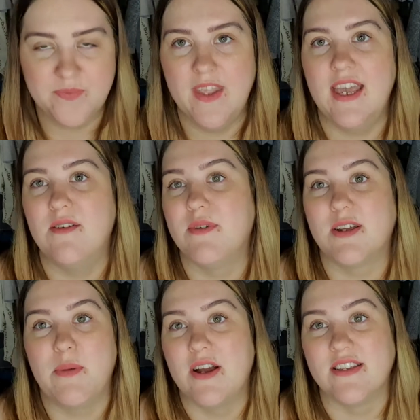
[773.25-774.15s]
And
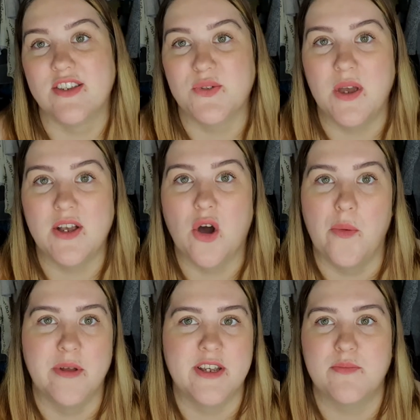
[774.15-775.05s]
apparently it's quite
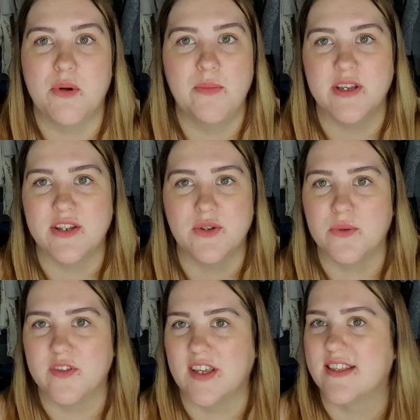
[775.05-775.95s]
common. It's probably to do
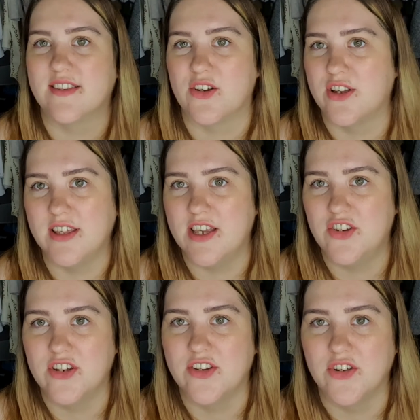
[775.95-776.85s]
with like
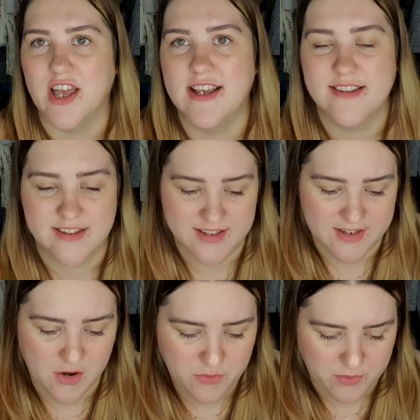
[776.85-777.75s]
circulation in your legs and
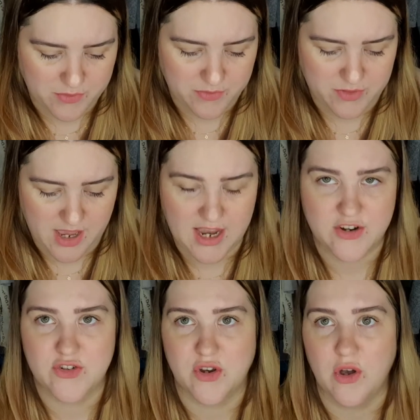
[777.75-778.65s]
stuff, with the
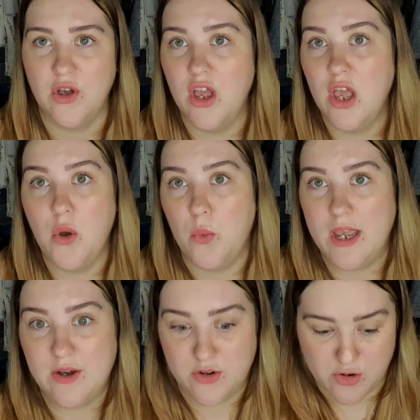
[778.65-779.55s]
extra
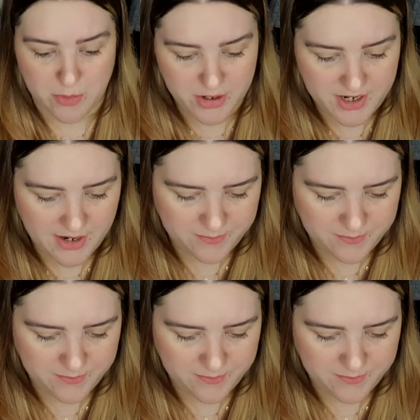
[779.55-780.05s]
weight on your body.